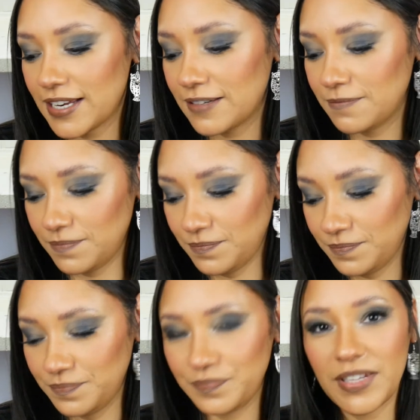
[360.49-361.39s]
in,
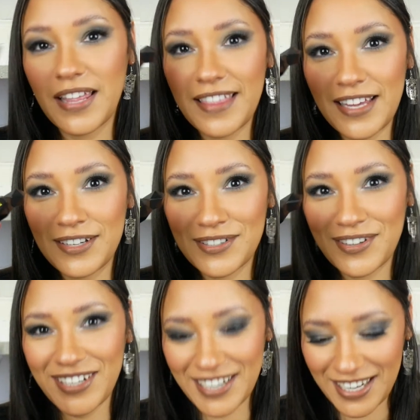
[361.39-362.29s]
that is
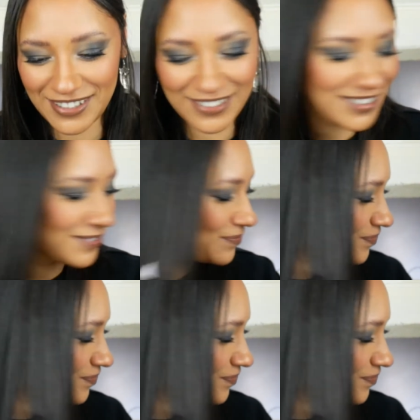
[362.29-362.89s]
going out.